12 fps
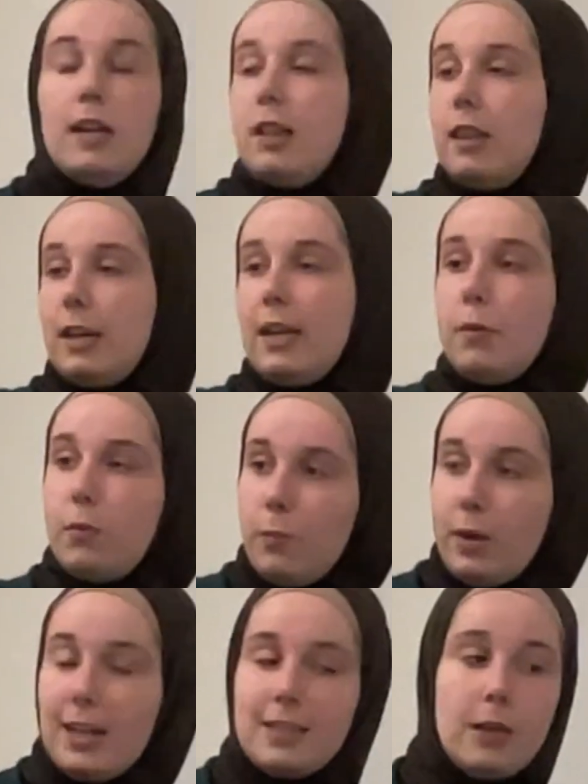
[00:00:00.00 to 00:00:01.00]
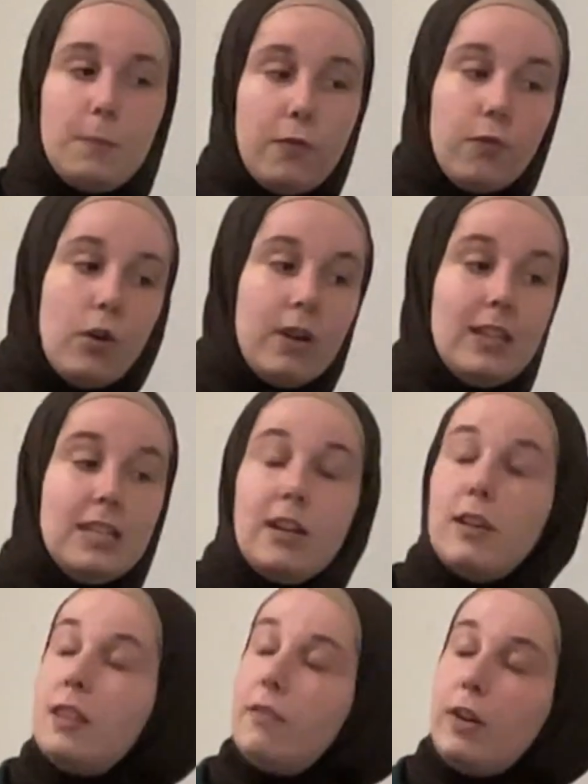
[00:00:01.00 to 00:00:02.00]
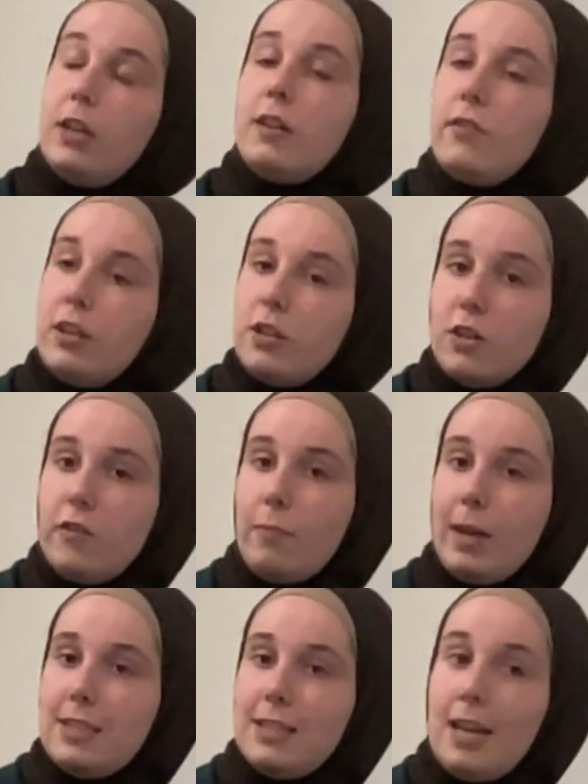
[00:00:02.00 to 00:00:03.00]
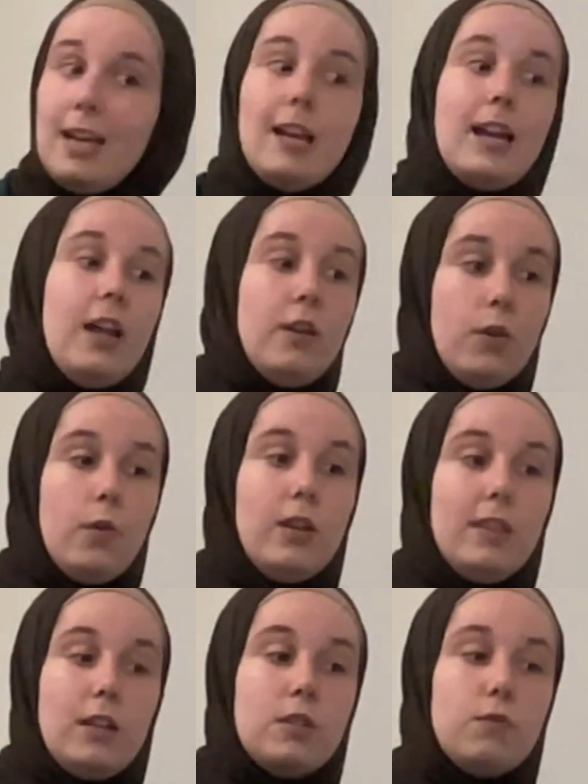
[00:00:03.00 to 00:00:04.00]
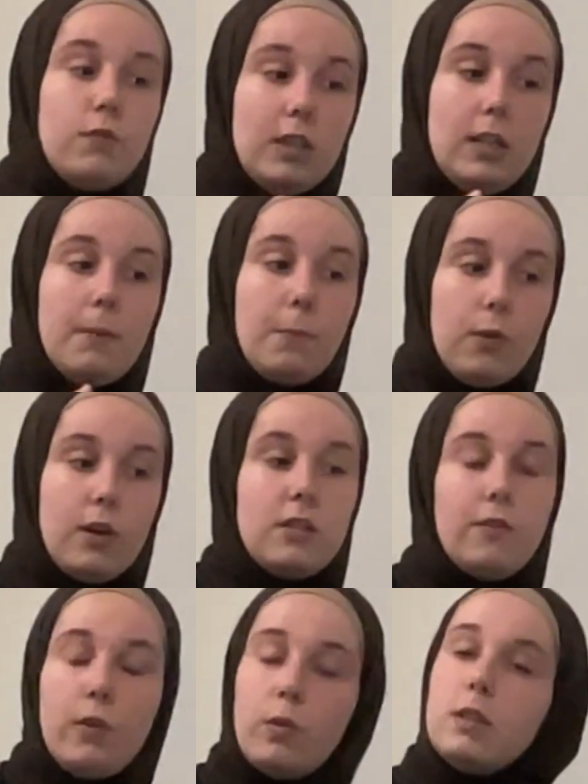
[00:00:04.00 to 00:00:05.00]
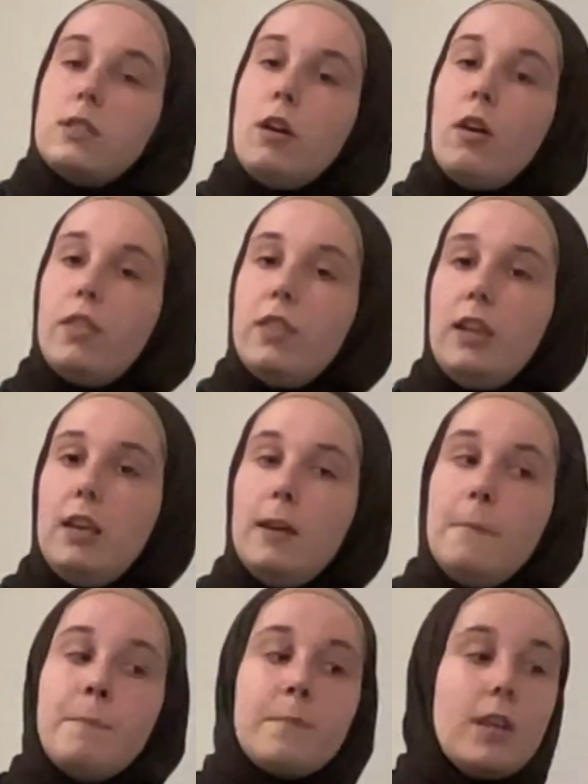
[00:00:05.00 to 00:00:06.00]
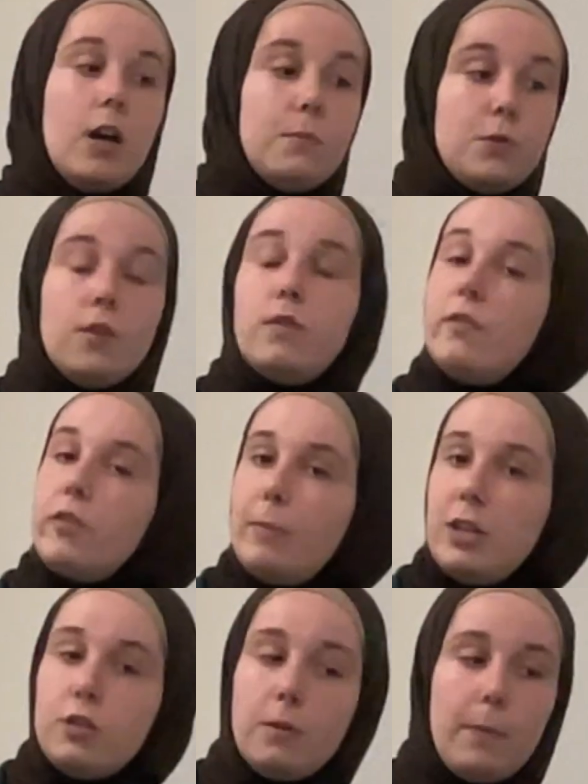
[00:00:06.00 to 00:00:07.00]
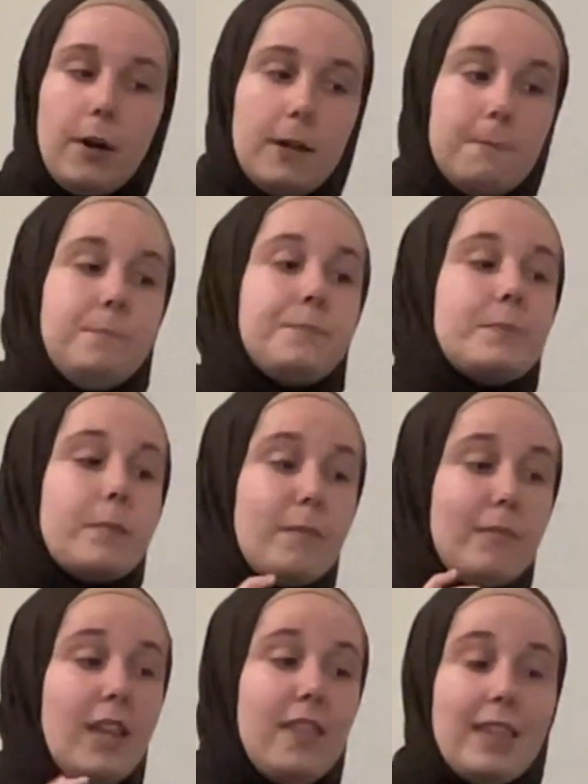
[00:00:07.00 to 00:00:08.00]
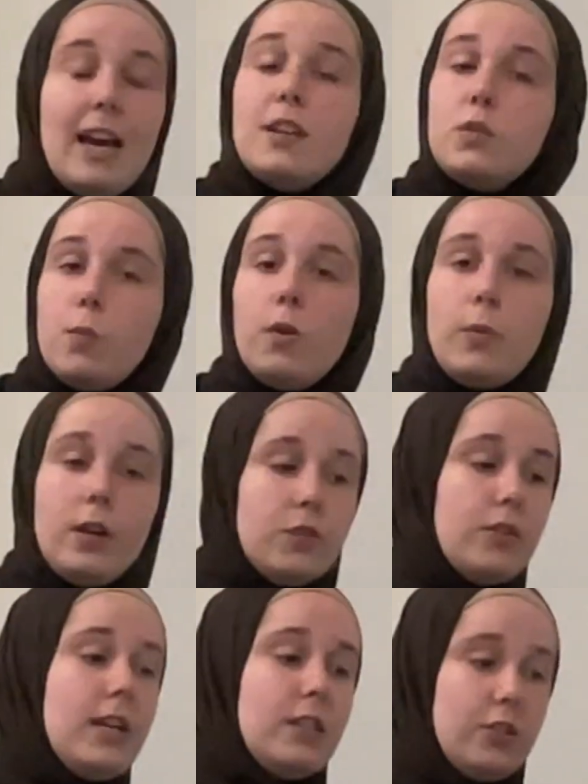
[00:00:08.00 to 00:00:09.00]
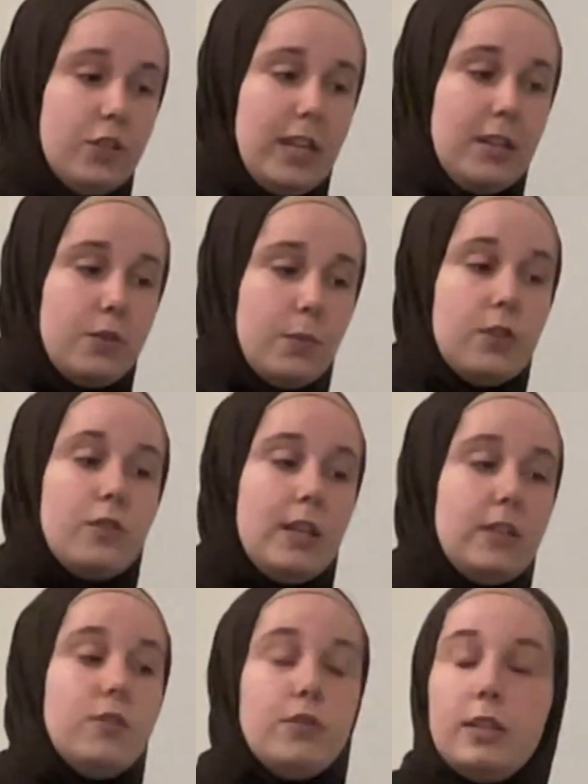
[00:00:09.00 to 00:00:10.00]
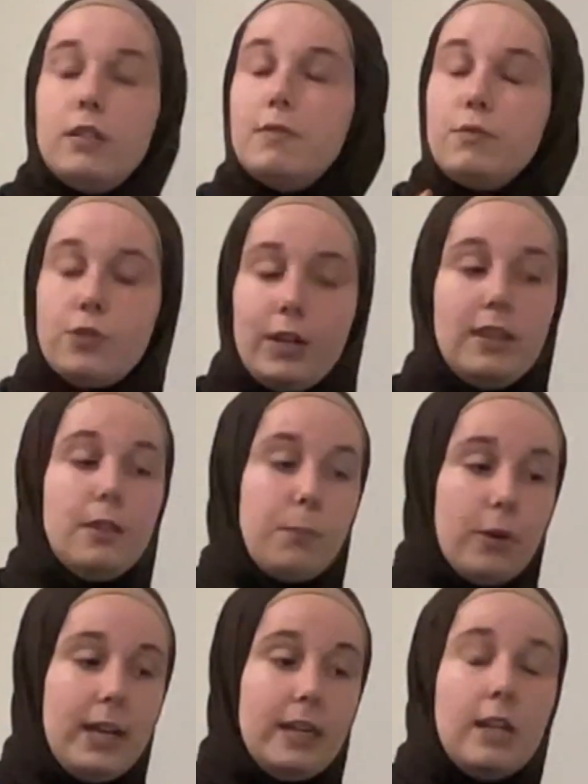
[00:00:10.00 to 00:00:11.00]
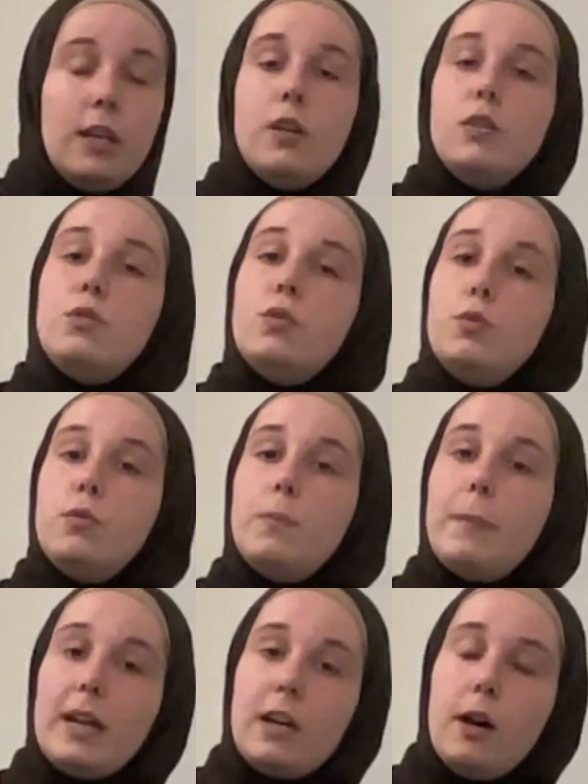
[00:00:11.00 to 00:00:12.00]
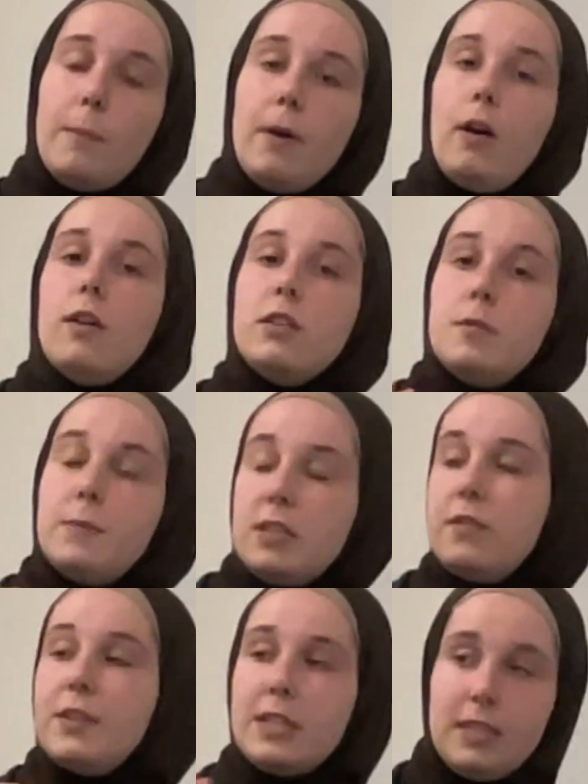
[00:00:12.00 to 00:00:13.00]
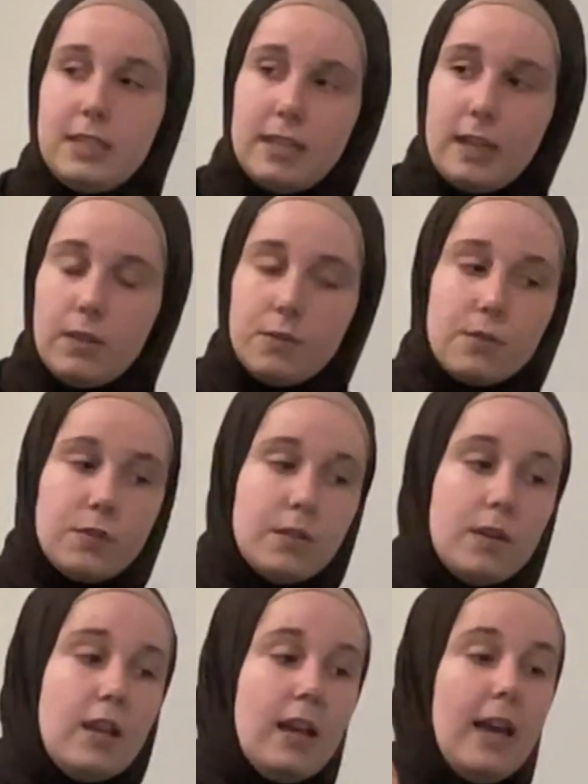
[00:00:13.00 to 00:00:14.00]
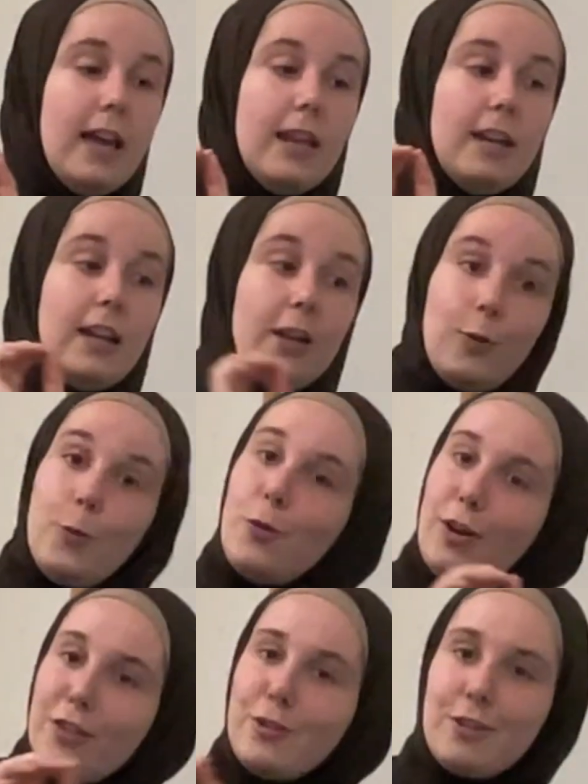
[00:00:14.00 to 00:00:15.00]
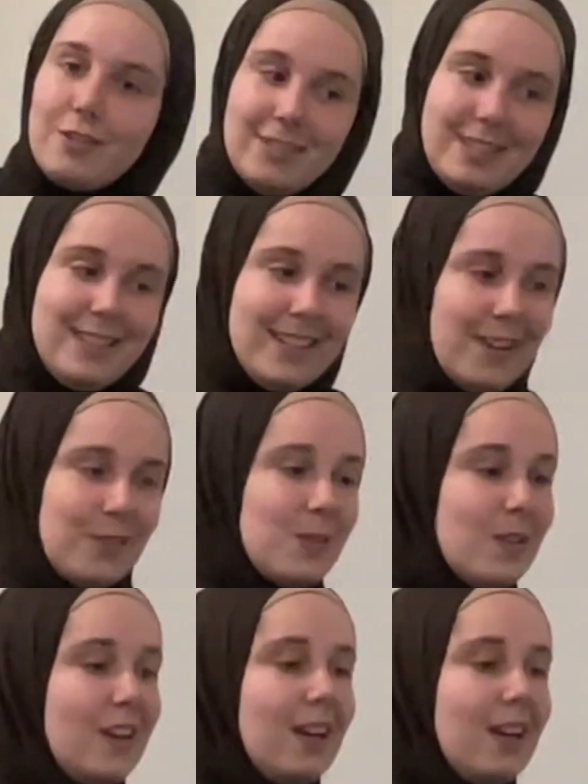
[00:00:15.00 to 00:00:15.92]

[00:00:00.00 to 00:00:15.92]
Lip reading: Like we had said before in the very definition of mindset, and I had noted that it's really important to focus on the observed information part. That is what we're trying to change. We're trying to train the brain to pick up on specific details and ignore other details